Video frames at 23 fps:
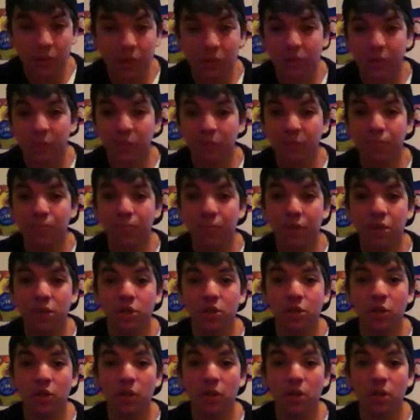just me
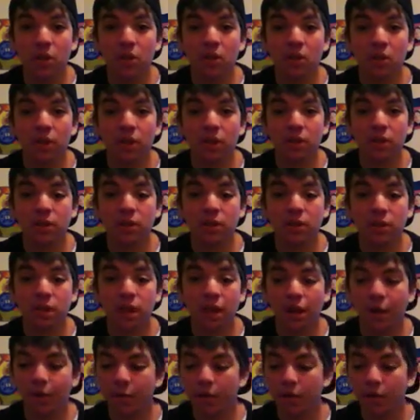showing you this on
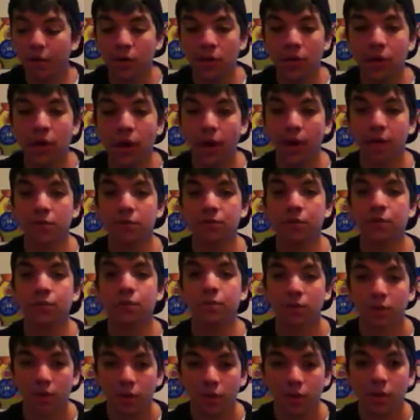camera, you guys will,